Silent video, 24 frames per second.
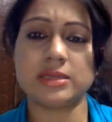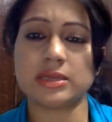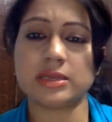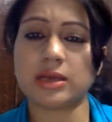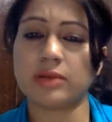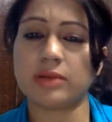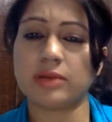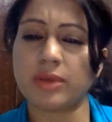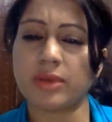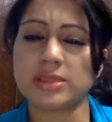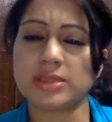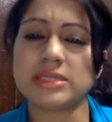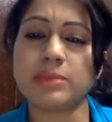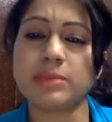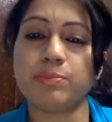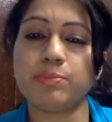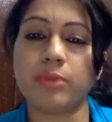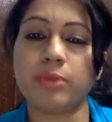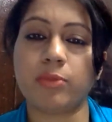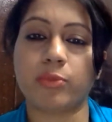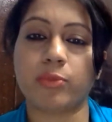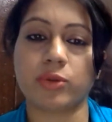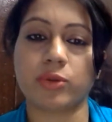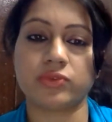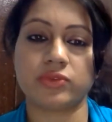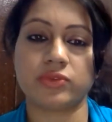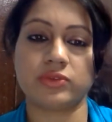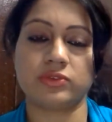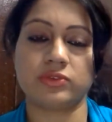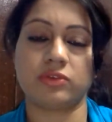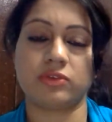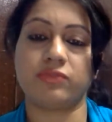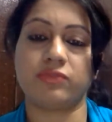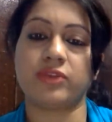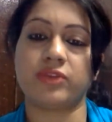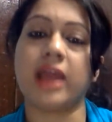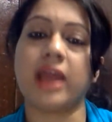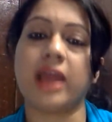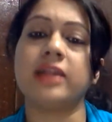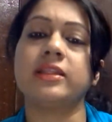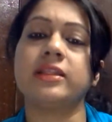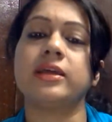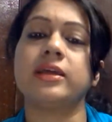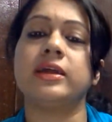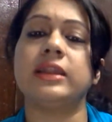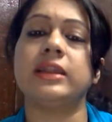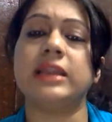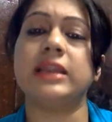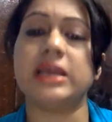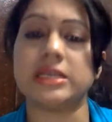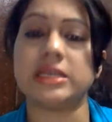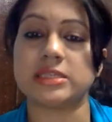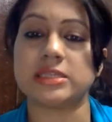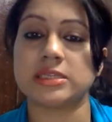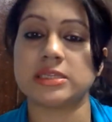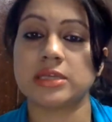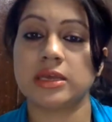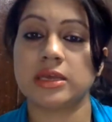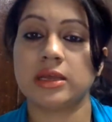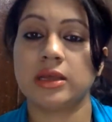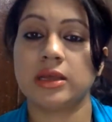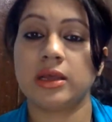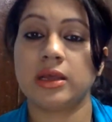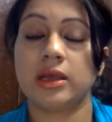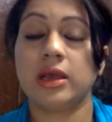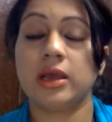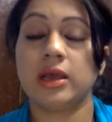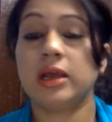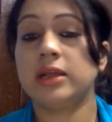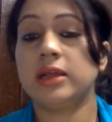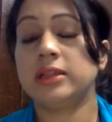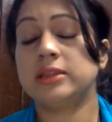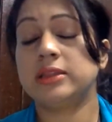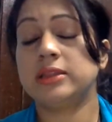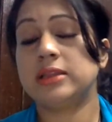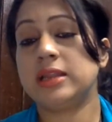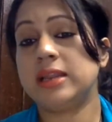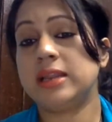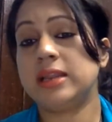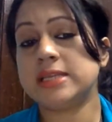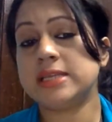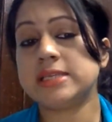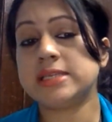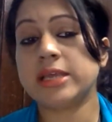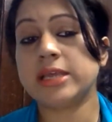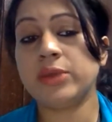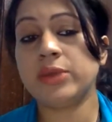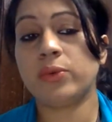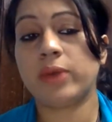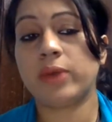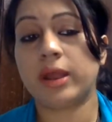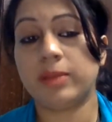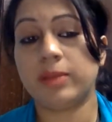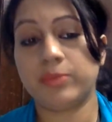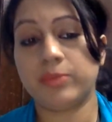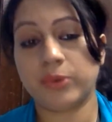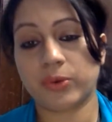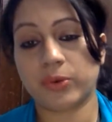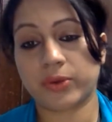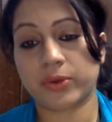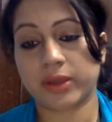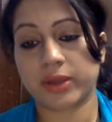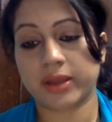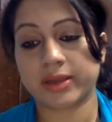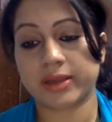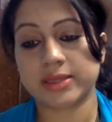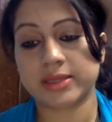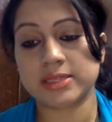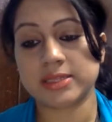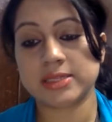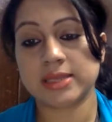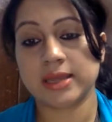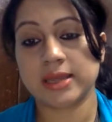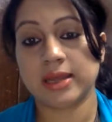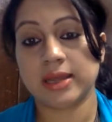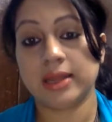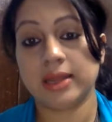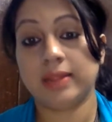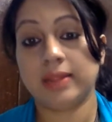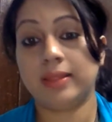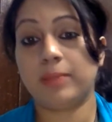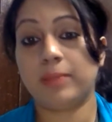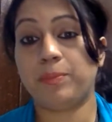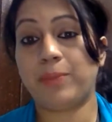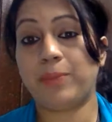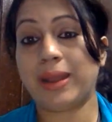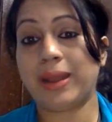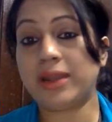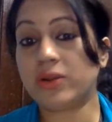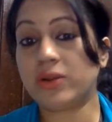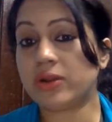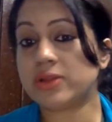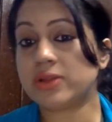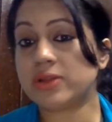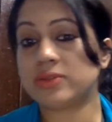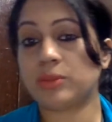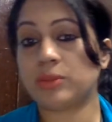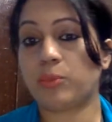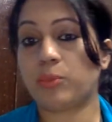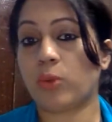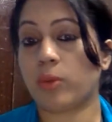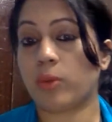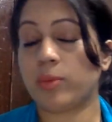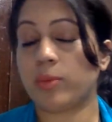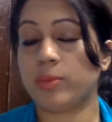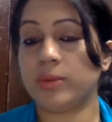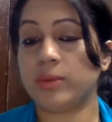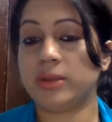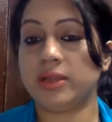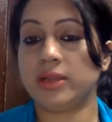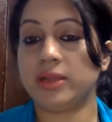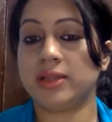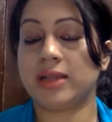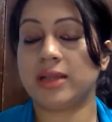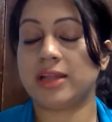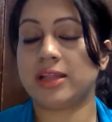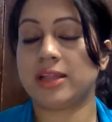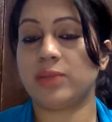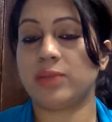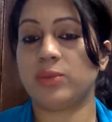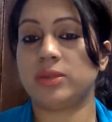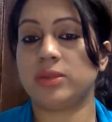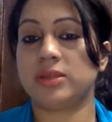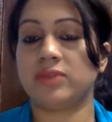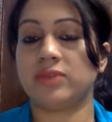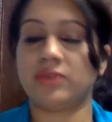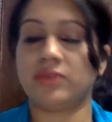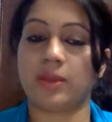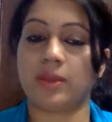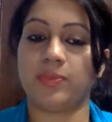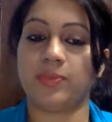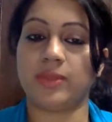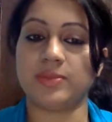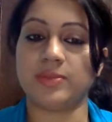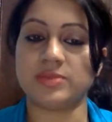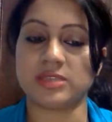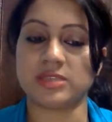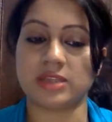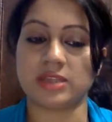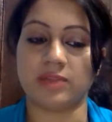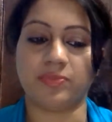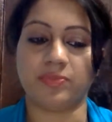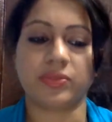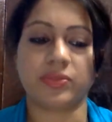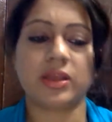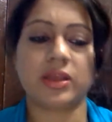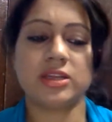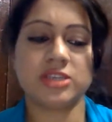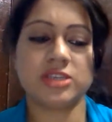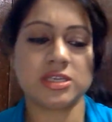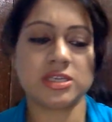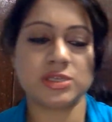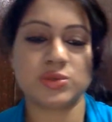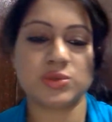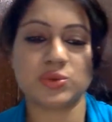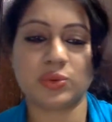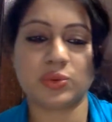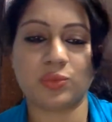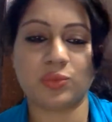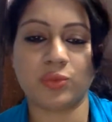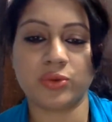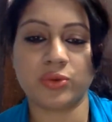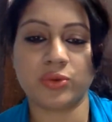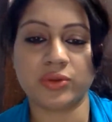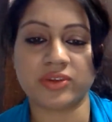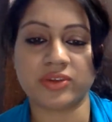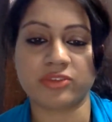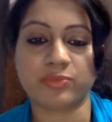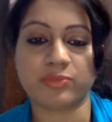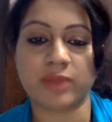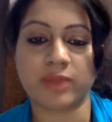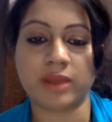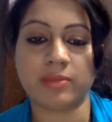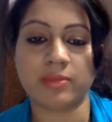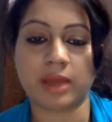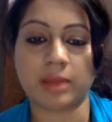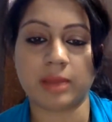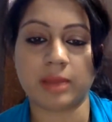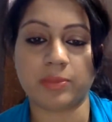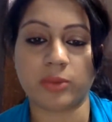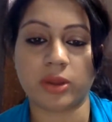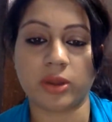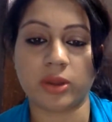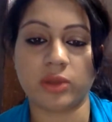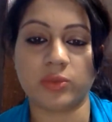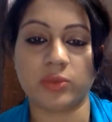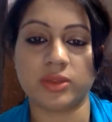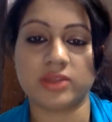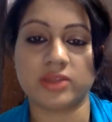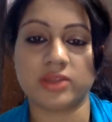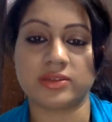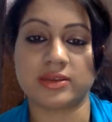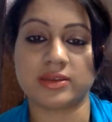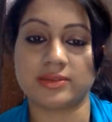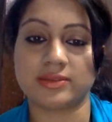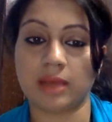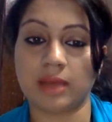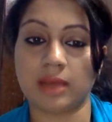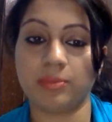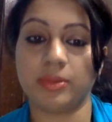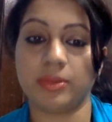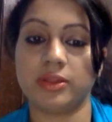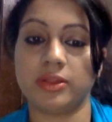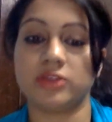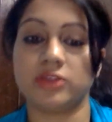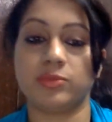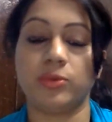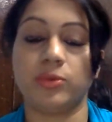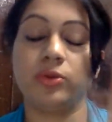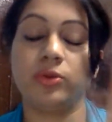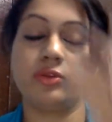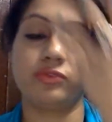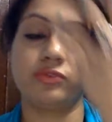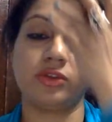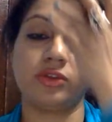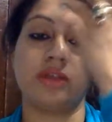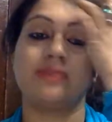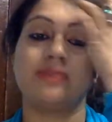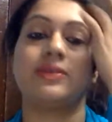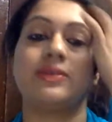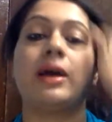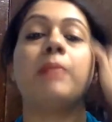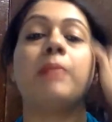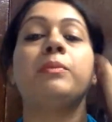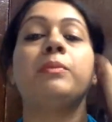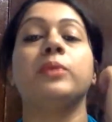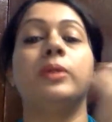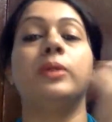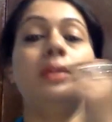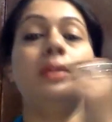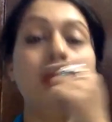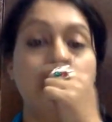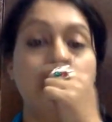a simple process of tying their lace. The lesser you help your kids, the better is the probability that they will develop themselves. Just want to explain my point with this example, this beautiful example